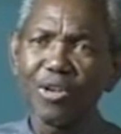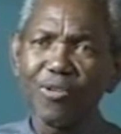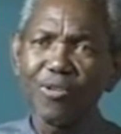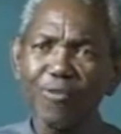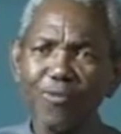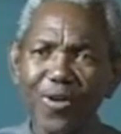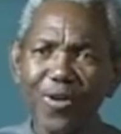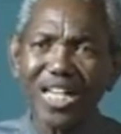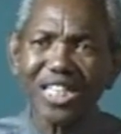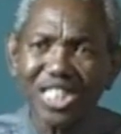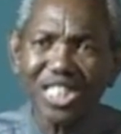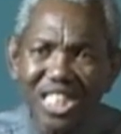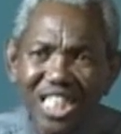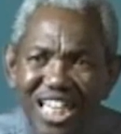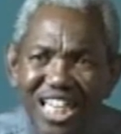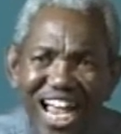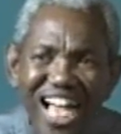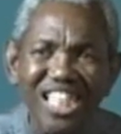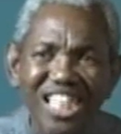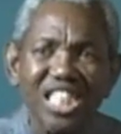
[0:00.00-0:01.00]

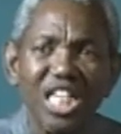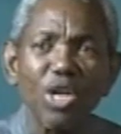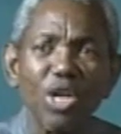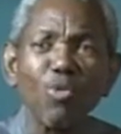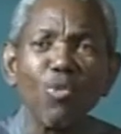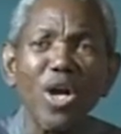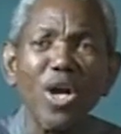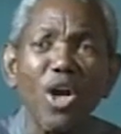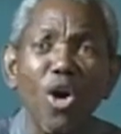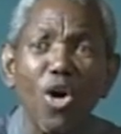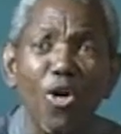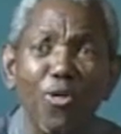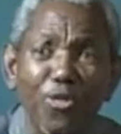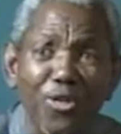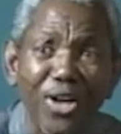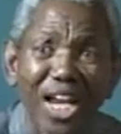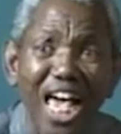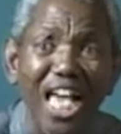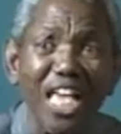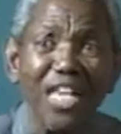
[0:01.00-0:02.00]
Fasting as a way
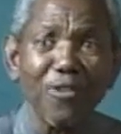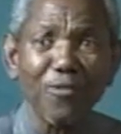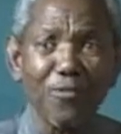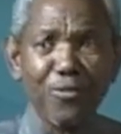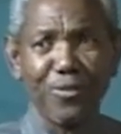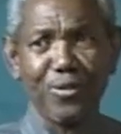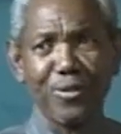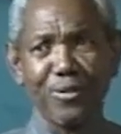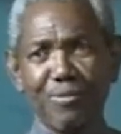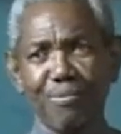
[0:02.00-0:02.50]
of life.